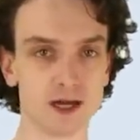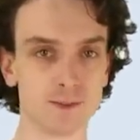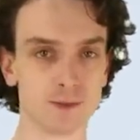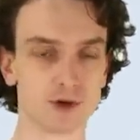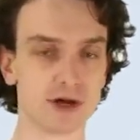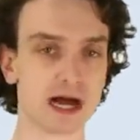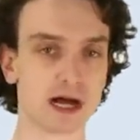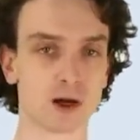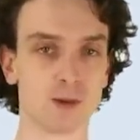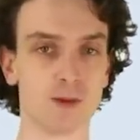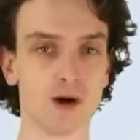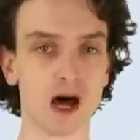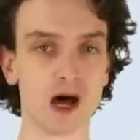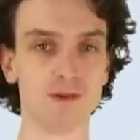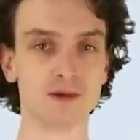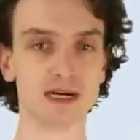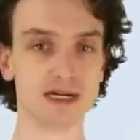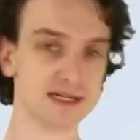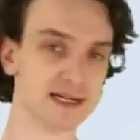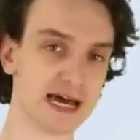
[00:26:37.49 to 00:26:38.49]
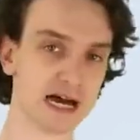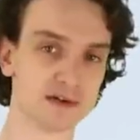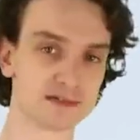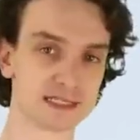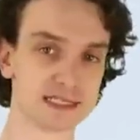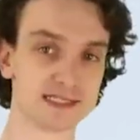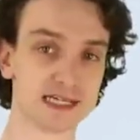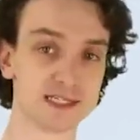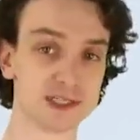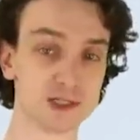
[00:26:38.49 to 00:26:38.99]
Barack Obama
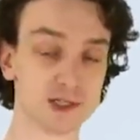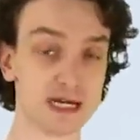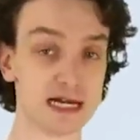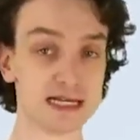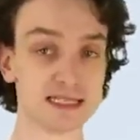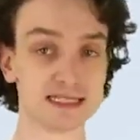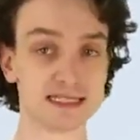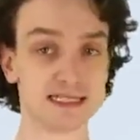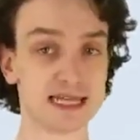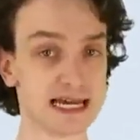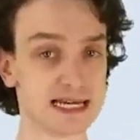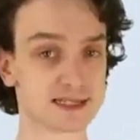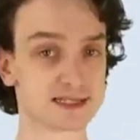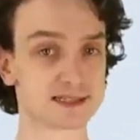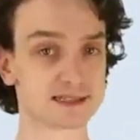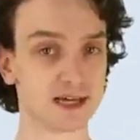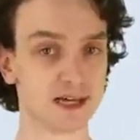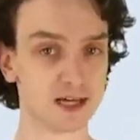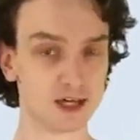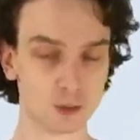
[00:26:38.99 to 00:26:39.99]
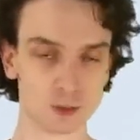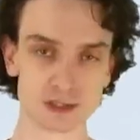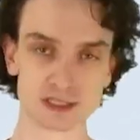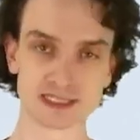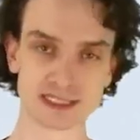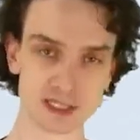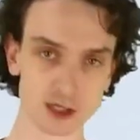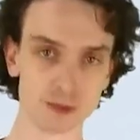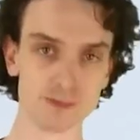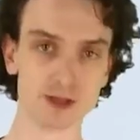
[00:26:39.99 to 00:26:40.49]
announced that the United States was
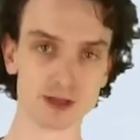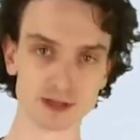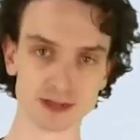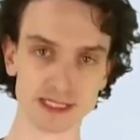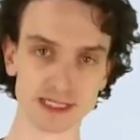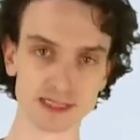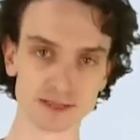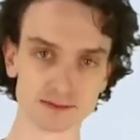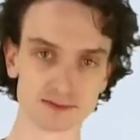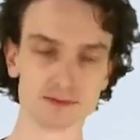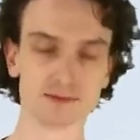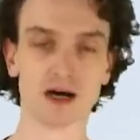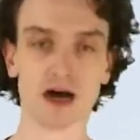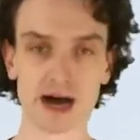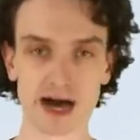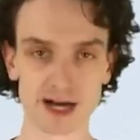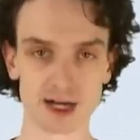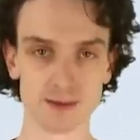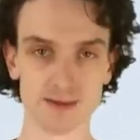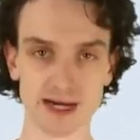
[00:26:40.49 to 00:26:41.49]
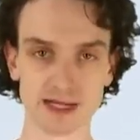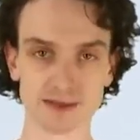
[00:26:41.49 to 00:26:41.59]
still building Iron